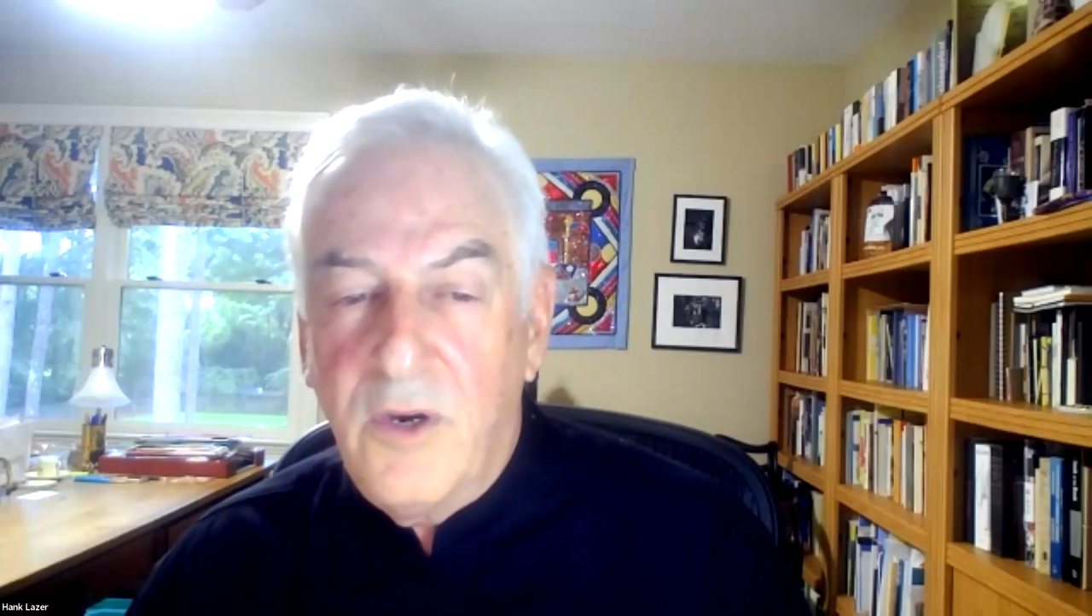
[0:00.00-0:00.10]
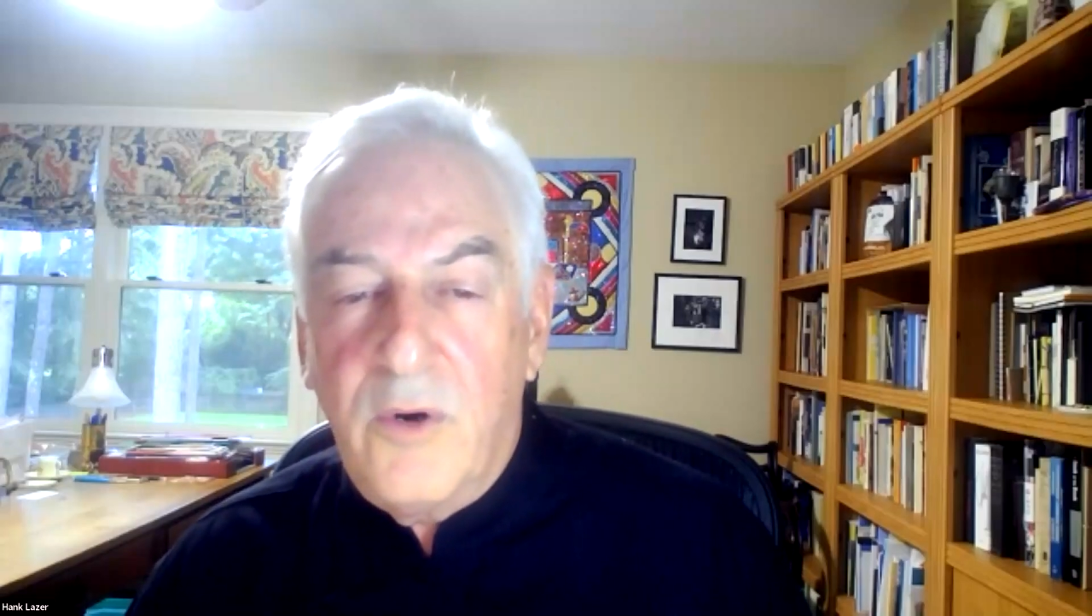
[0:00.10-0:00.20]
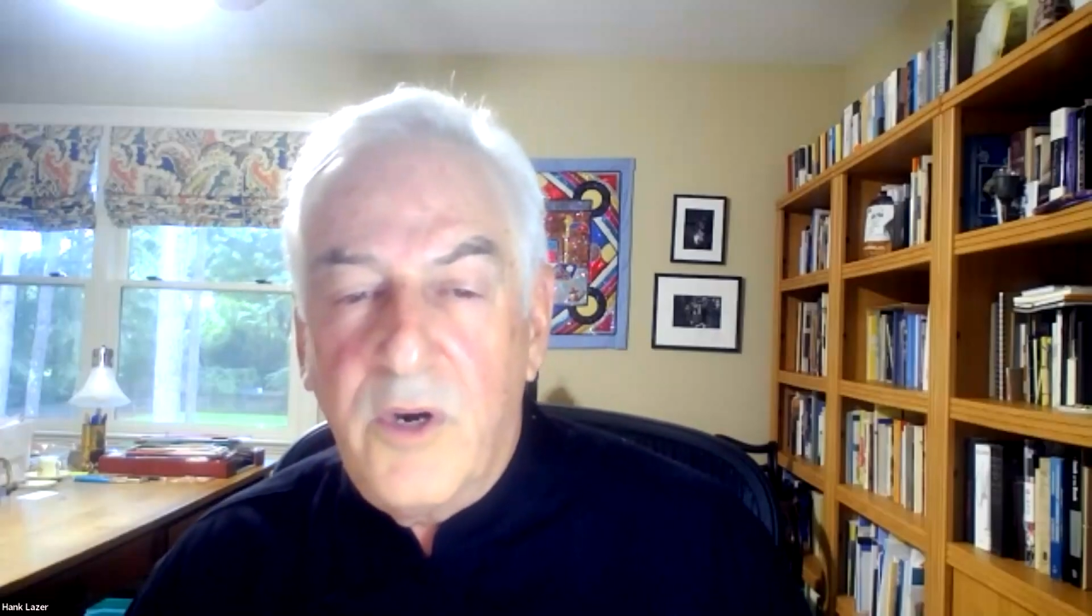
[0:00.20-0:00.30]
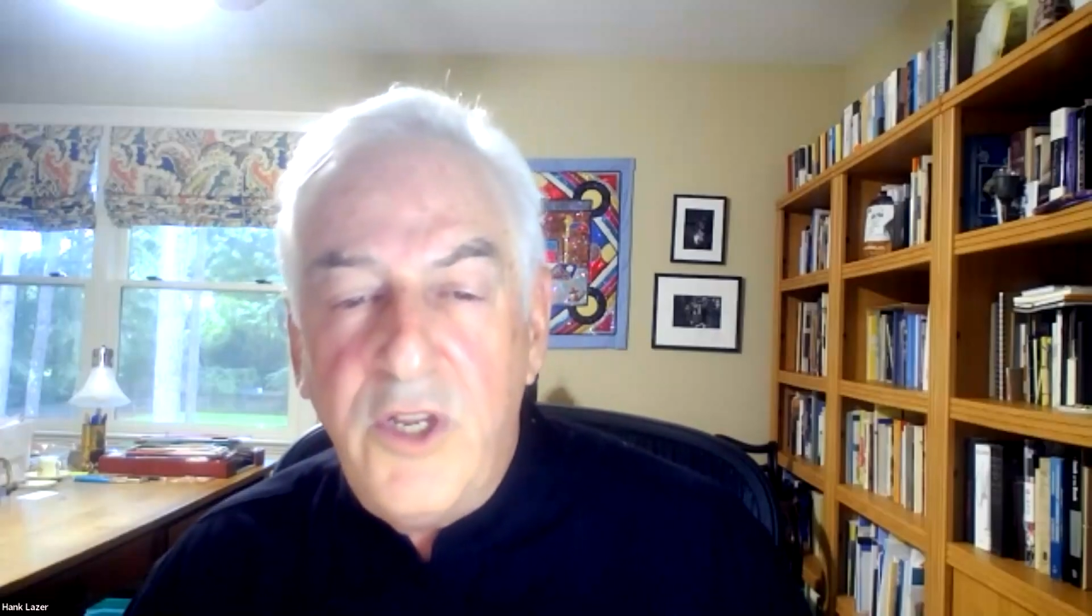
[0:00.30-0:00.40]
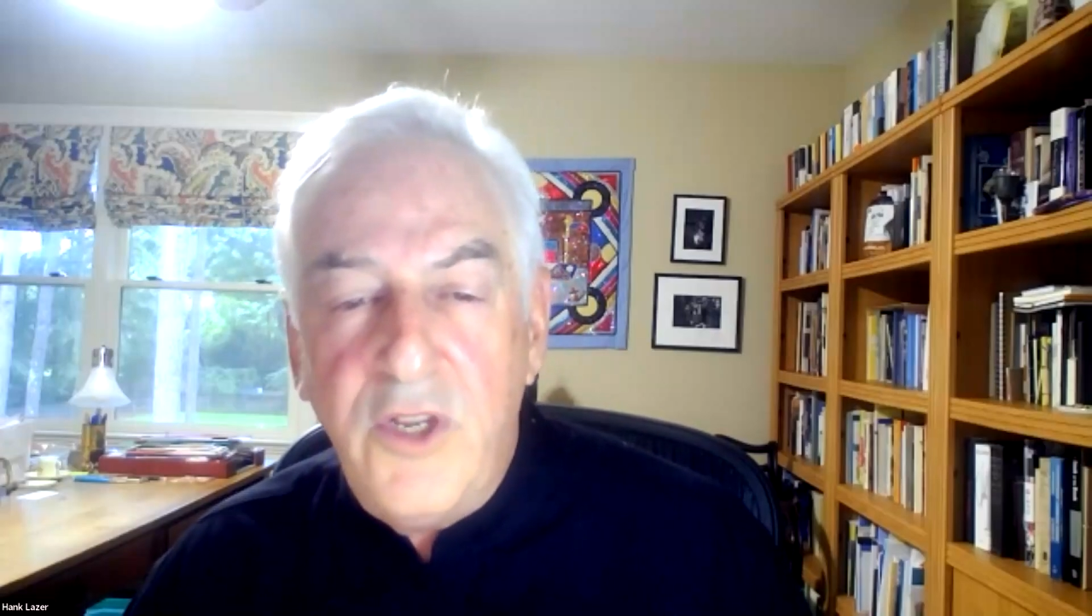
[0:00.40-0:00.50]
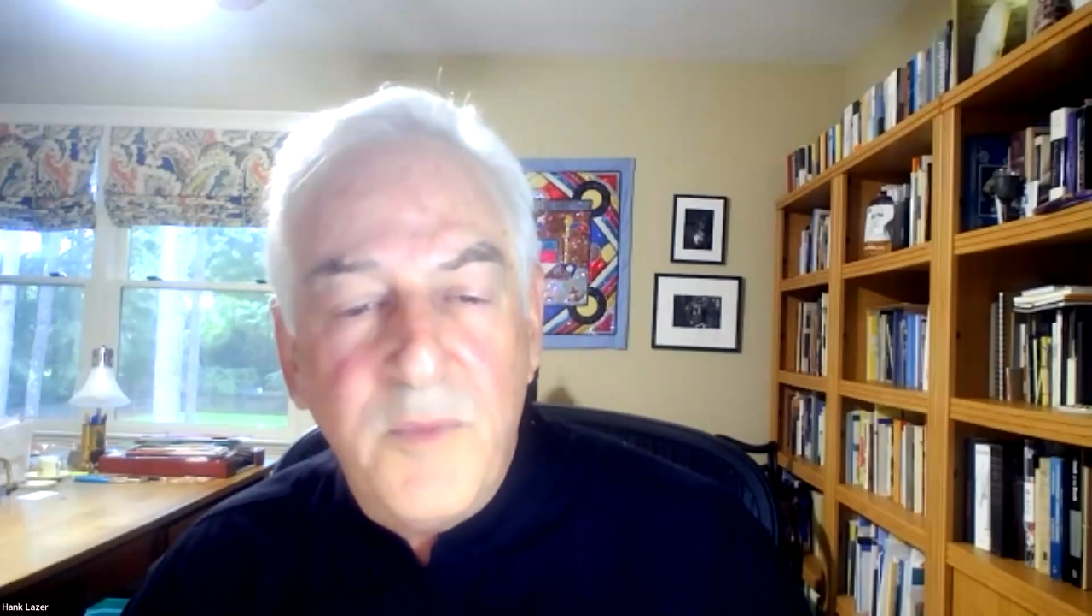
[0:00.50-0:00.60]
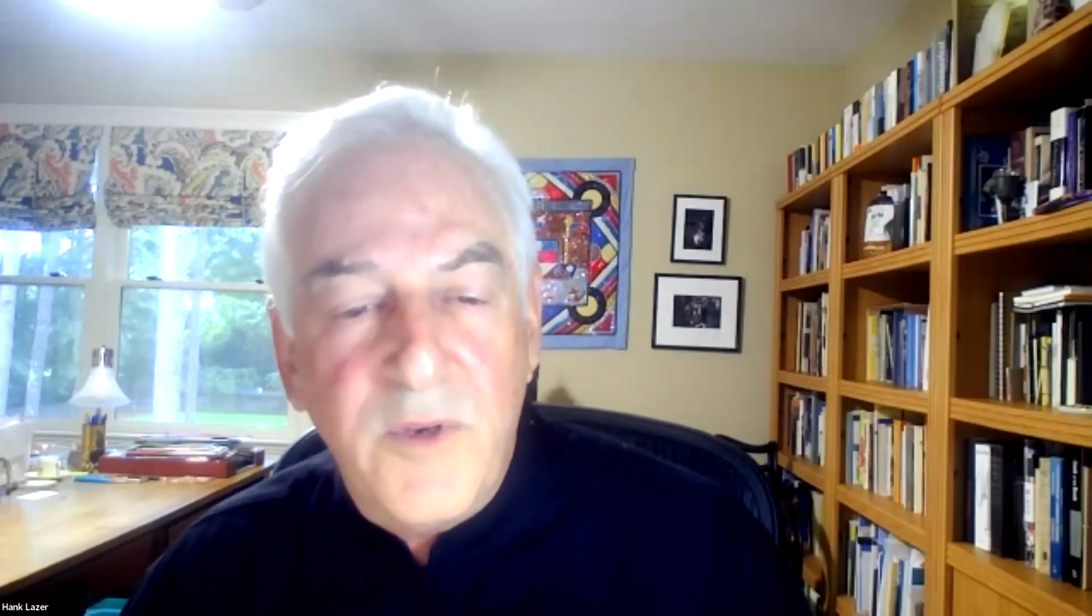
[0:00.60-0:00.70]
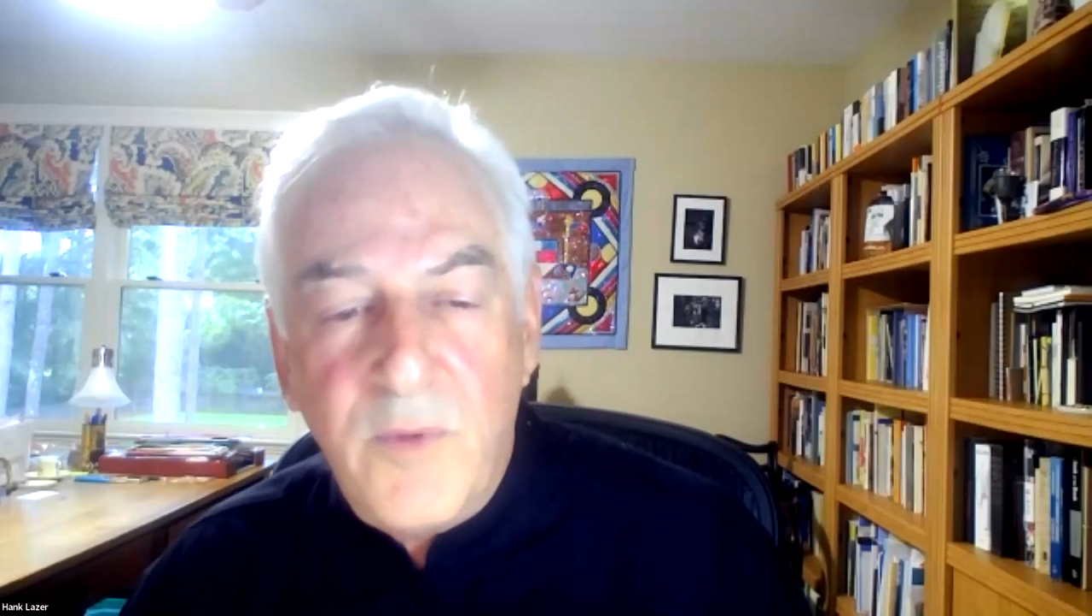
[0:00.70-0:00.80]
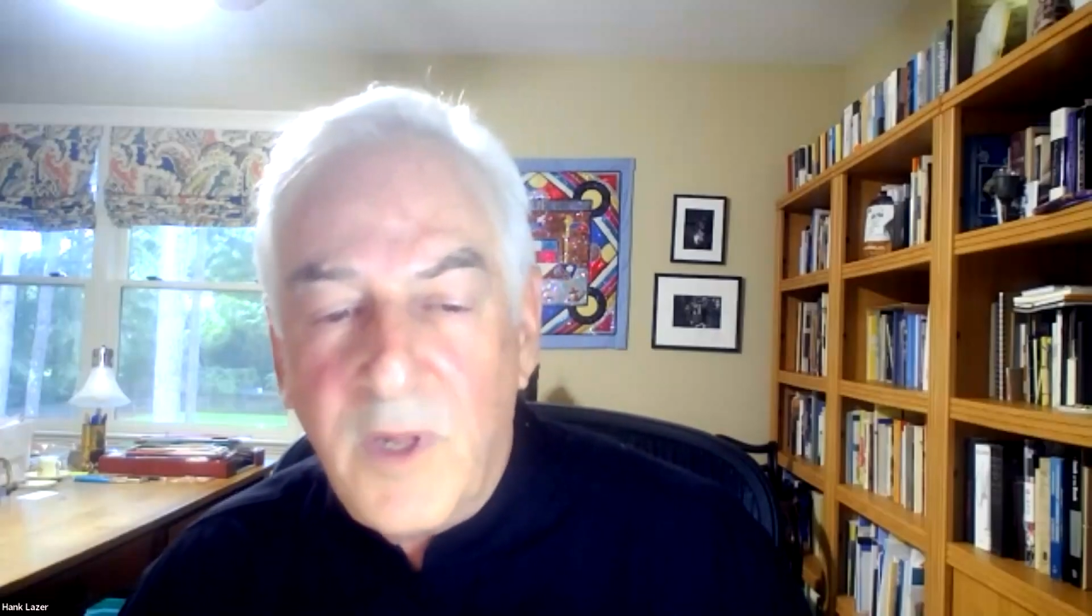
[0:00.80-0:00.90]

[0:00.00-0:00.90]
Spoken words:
or a human